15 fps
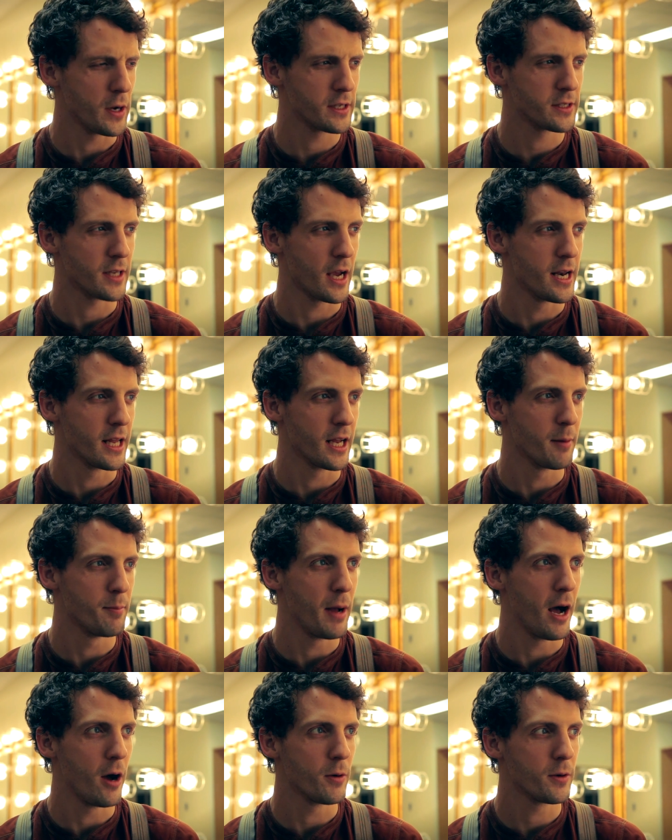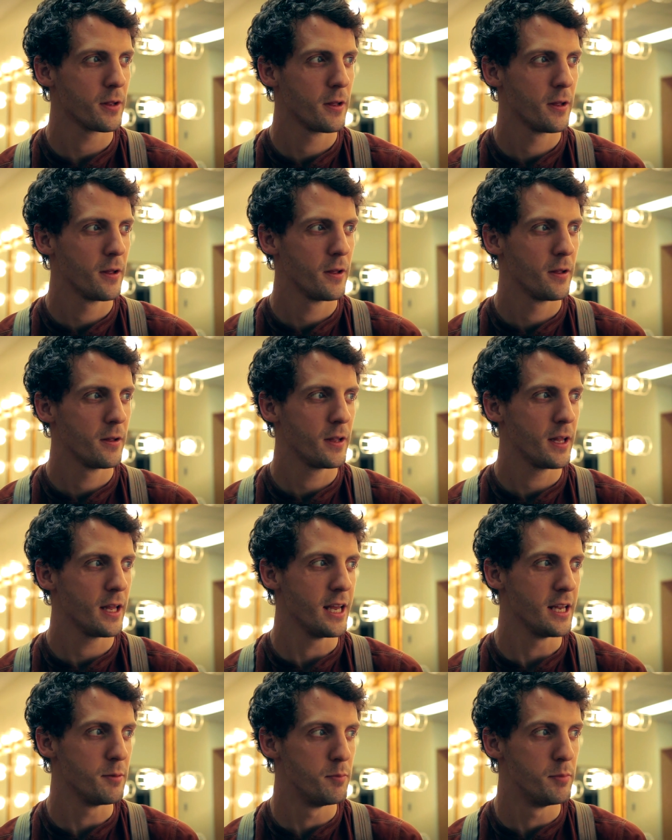exciting about
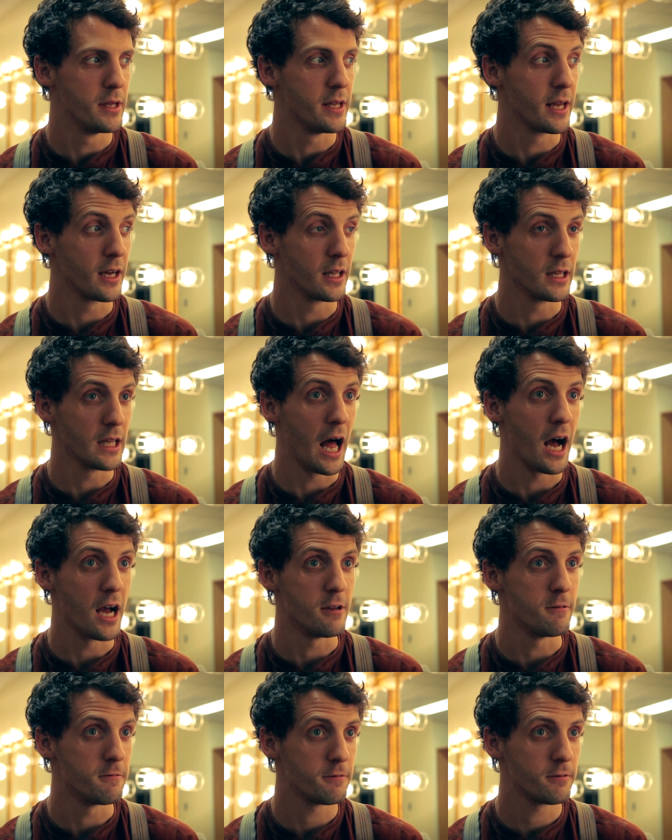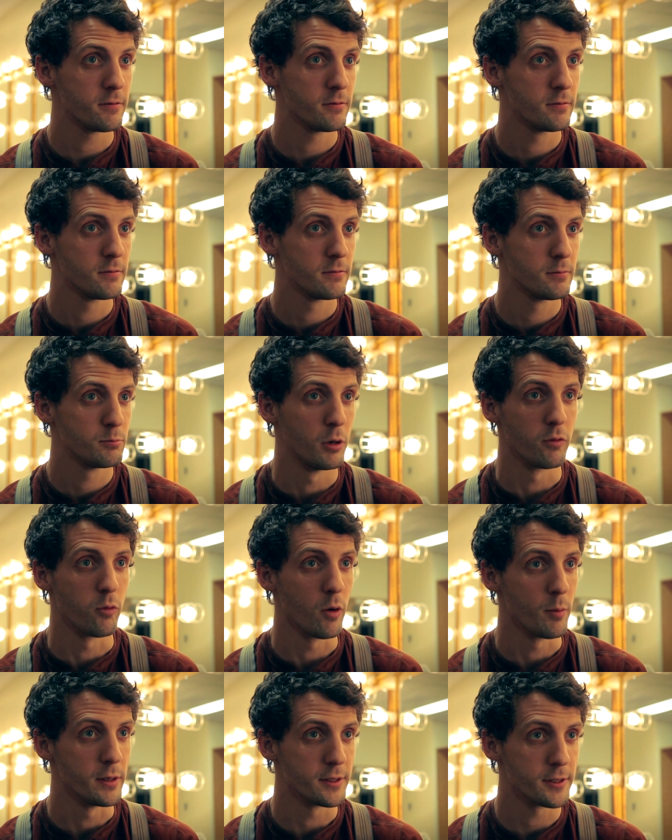it being a live
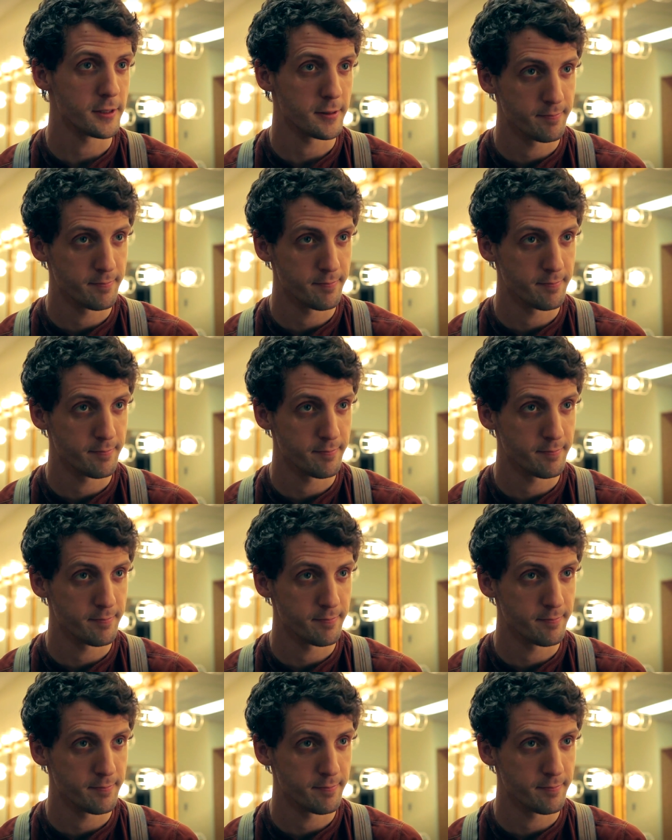performance.